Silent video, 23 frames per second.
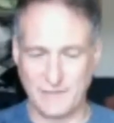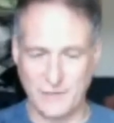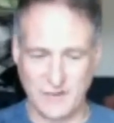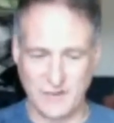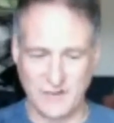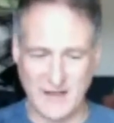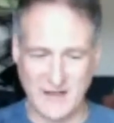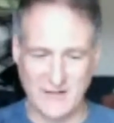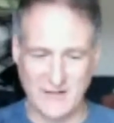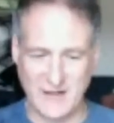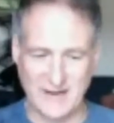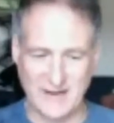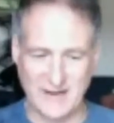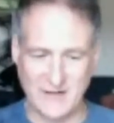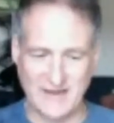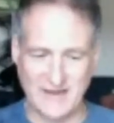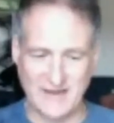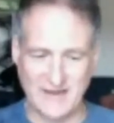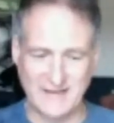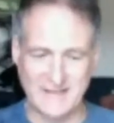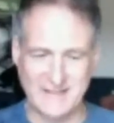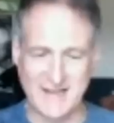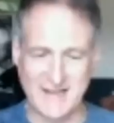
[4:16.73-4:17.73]
Nikki and a
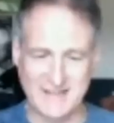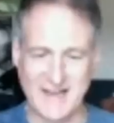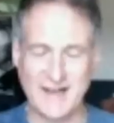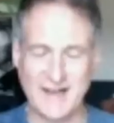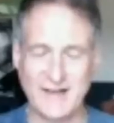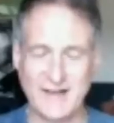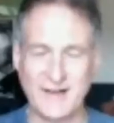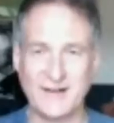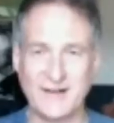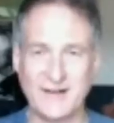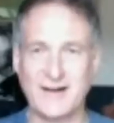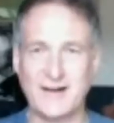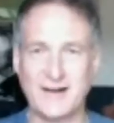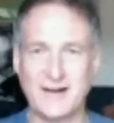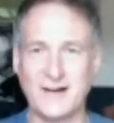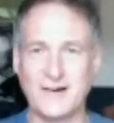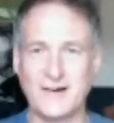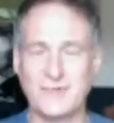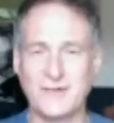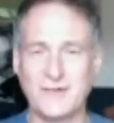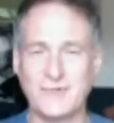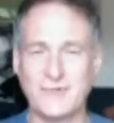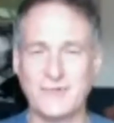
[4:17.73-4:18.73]
few of the other ladies
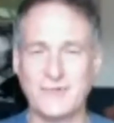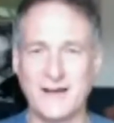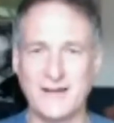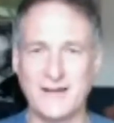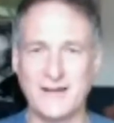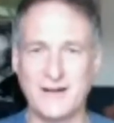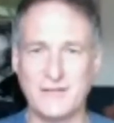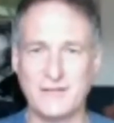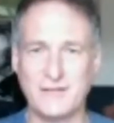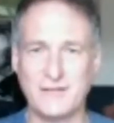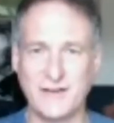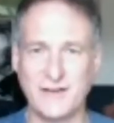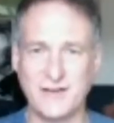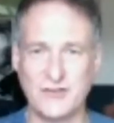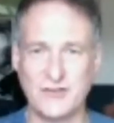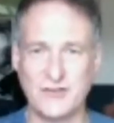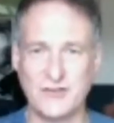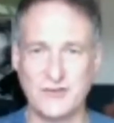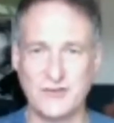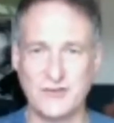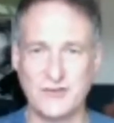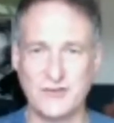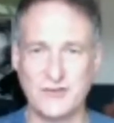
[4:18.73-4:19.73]
there
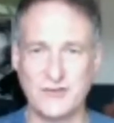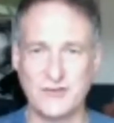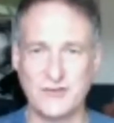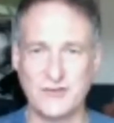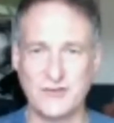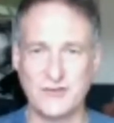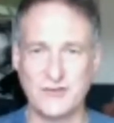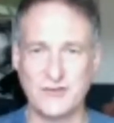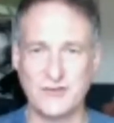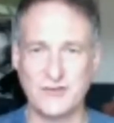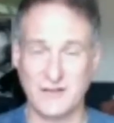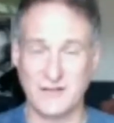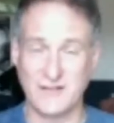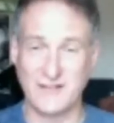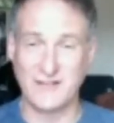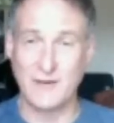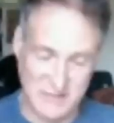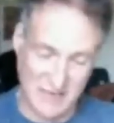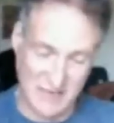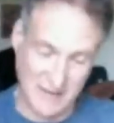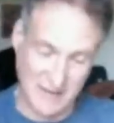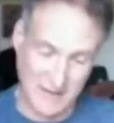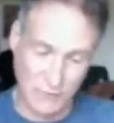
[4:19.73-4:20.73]
are featured. I
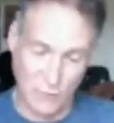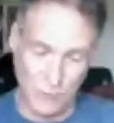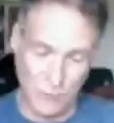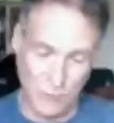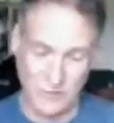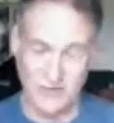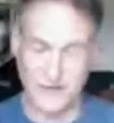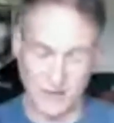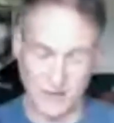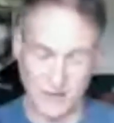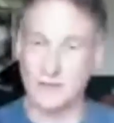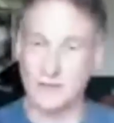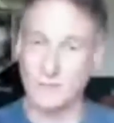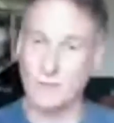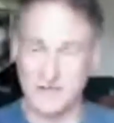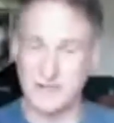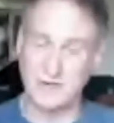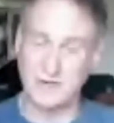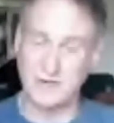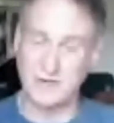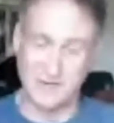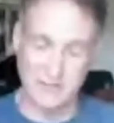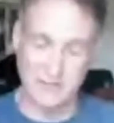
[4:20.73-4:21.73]
think that's out in
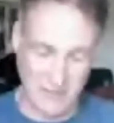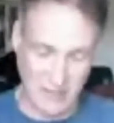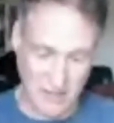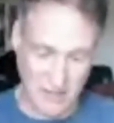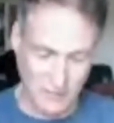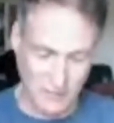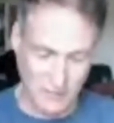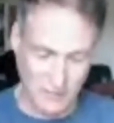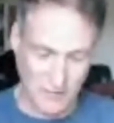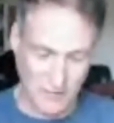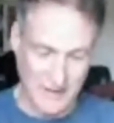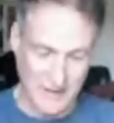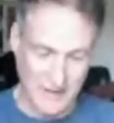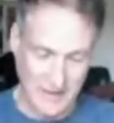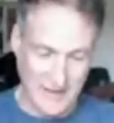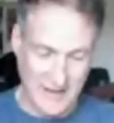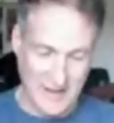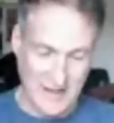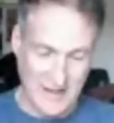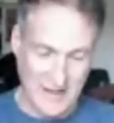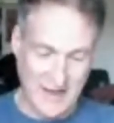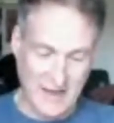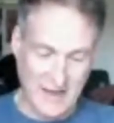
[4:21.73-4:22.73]
August, so well done to
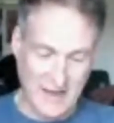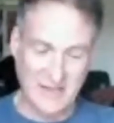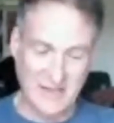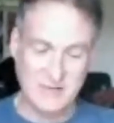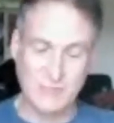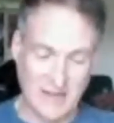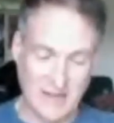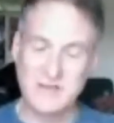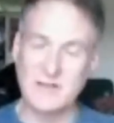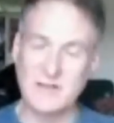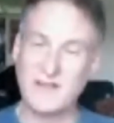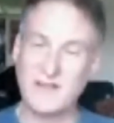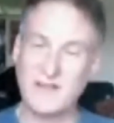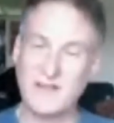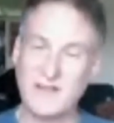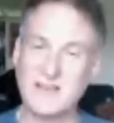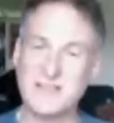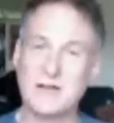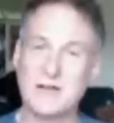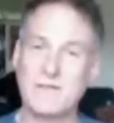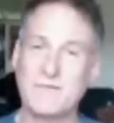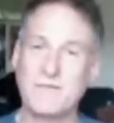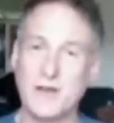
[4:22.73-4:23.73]
you. I'd
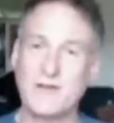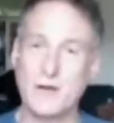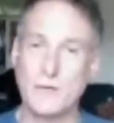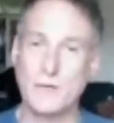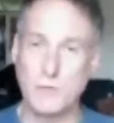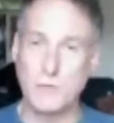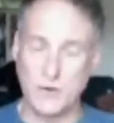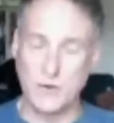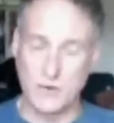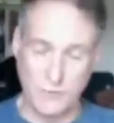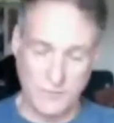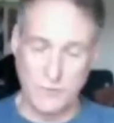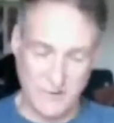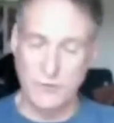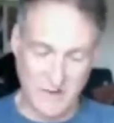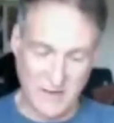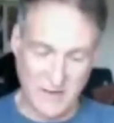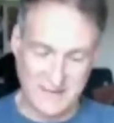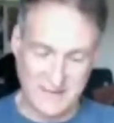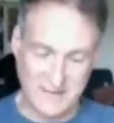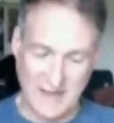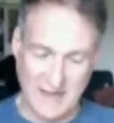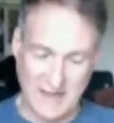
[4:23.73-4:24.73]
like to also thank
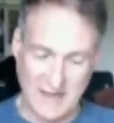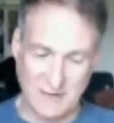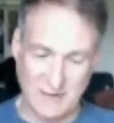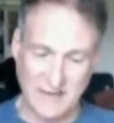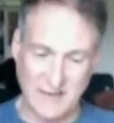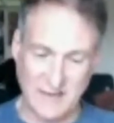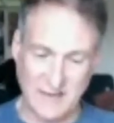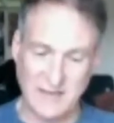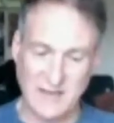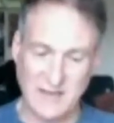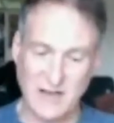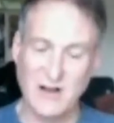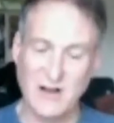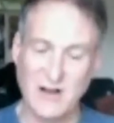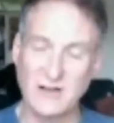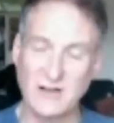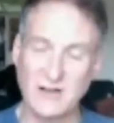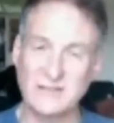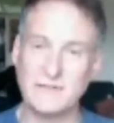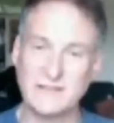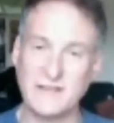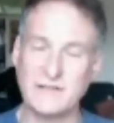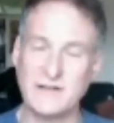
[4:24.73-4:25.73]
Sophia Wu
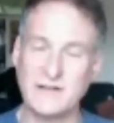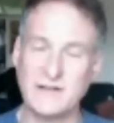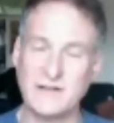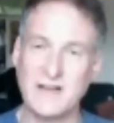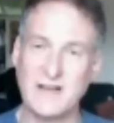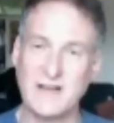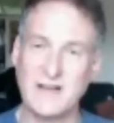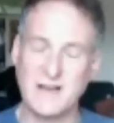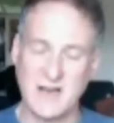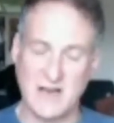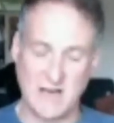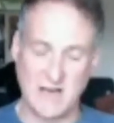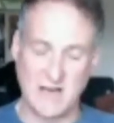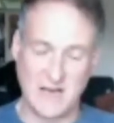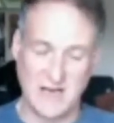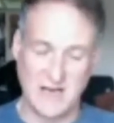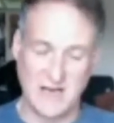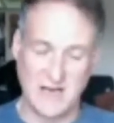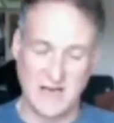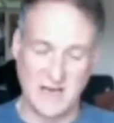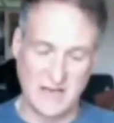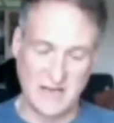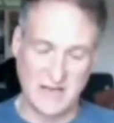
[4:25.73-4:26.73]
down in Cardiff.